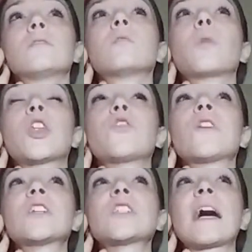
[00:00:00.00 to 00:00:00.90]
When you
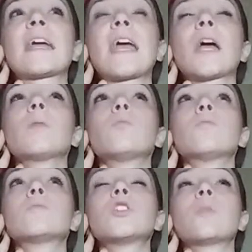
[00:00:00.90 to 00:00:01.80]
finish that game,
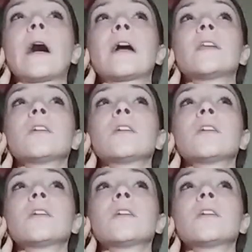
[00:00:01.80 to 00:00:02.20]
do you mind?